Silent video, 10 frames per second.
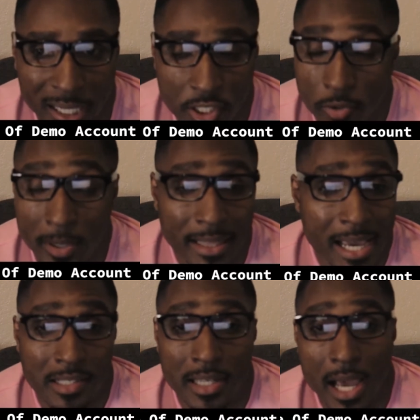it's
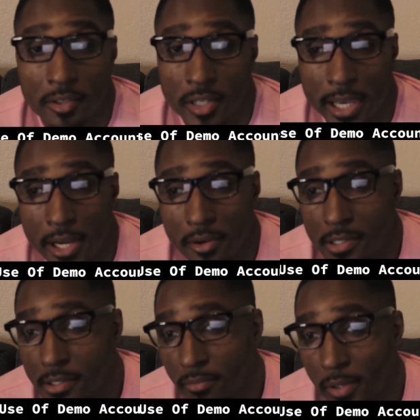$20,000 in here,
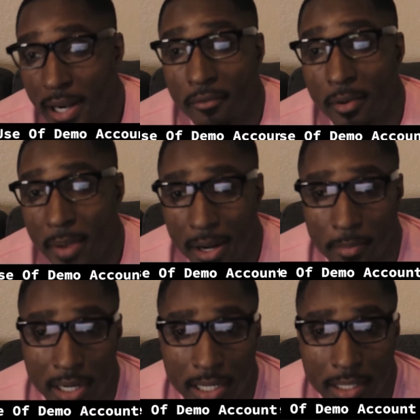is whatever amount of
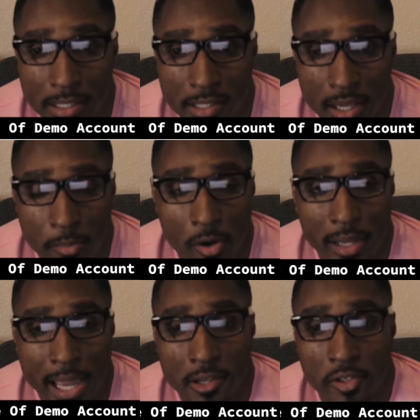money in this demo
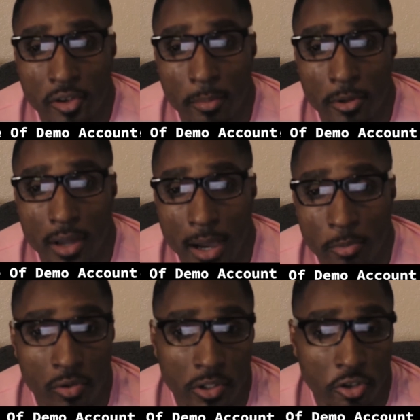account, so
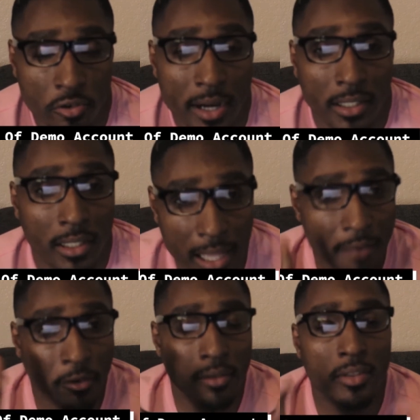I'm going to trade the
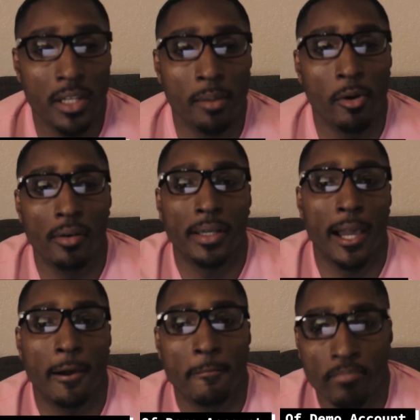level of the demo
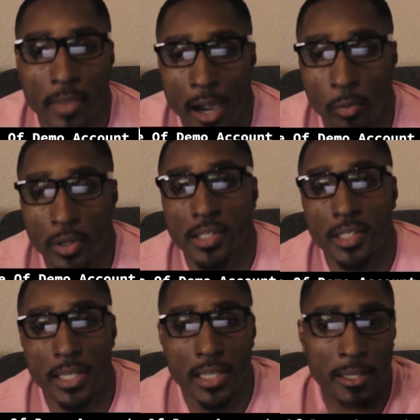account. I want to
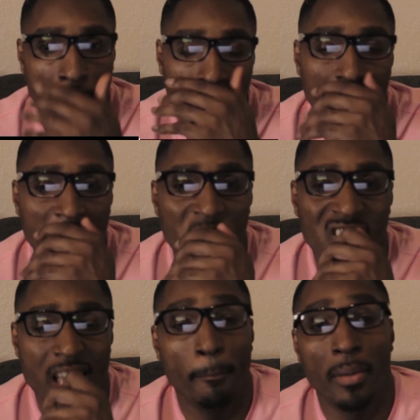see
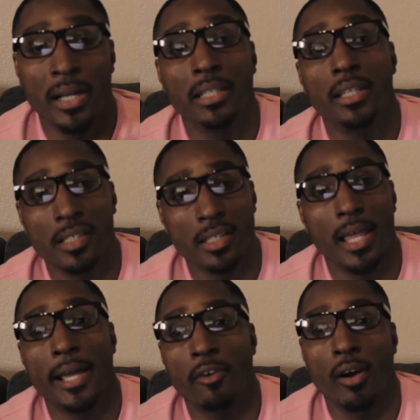what that money looks
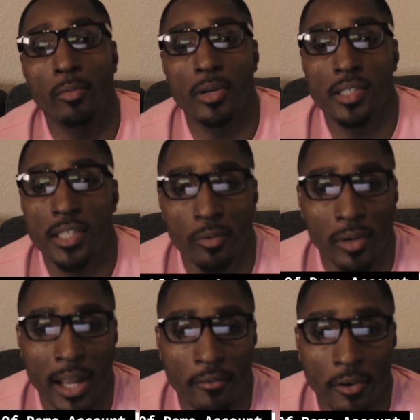like, or I want to see
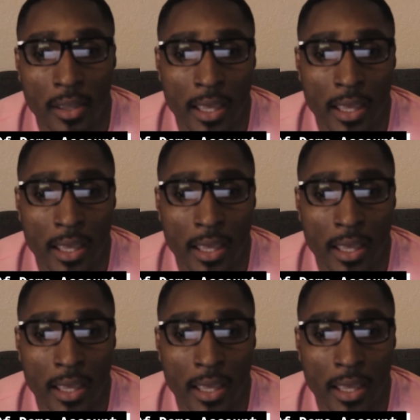whatever.